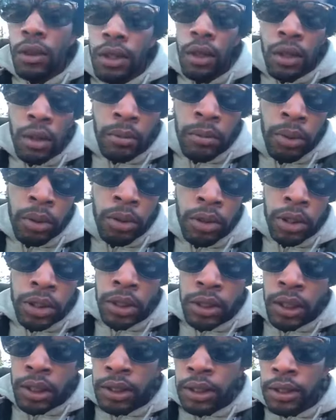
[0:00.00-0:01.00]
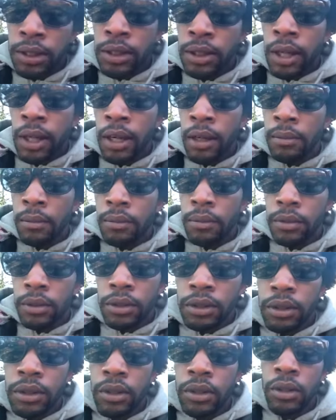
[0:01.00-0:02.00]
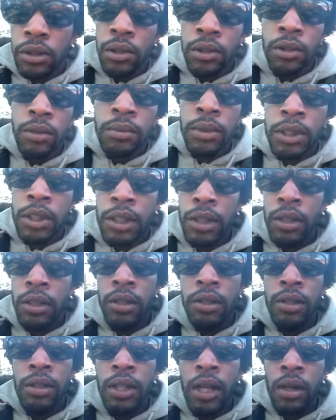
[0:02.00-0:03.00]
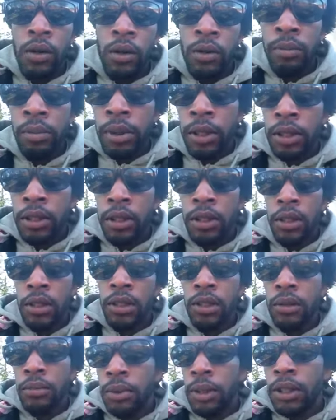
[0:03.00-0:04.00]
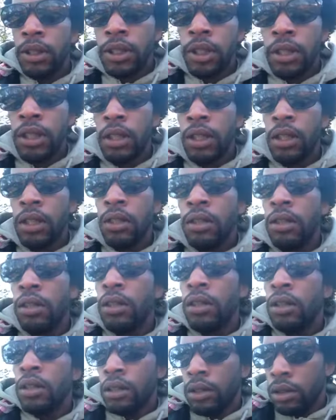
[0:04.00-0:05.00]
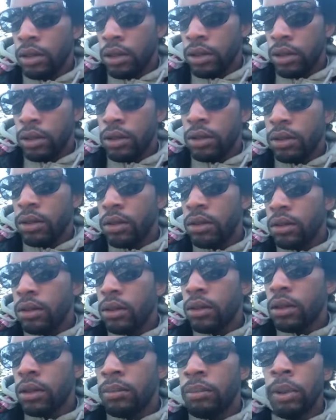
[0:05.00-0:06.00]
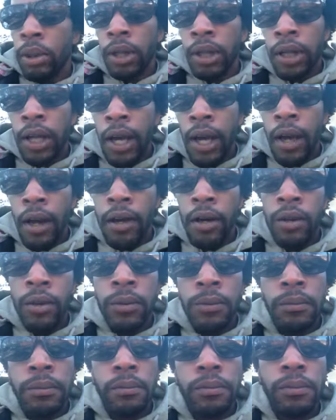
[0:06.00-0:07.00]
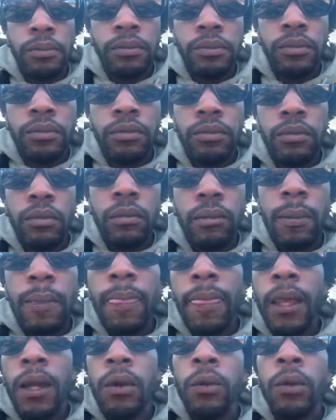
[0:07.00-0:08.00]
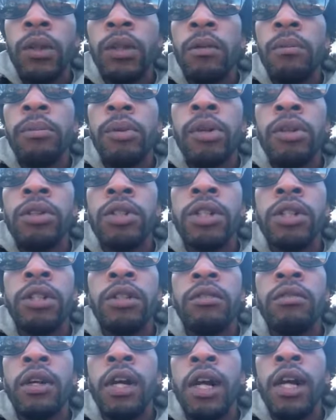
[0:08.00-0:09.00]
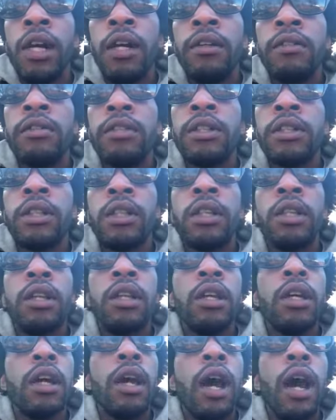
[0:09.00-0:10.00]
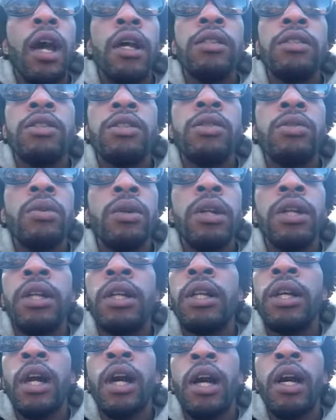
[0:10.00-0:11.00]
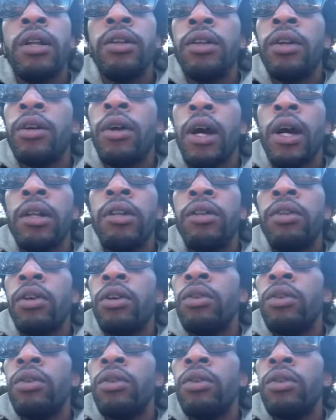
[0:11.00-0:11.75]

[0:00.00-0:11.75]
The bullshit doesn't stop. You know what I'm saying? It's not all peachy keen. But now, when the bullshit arrives, I swear to God, yo, I'm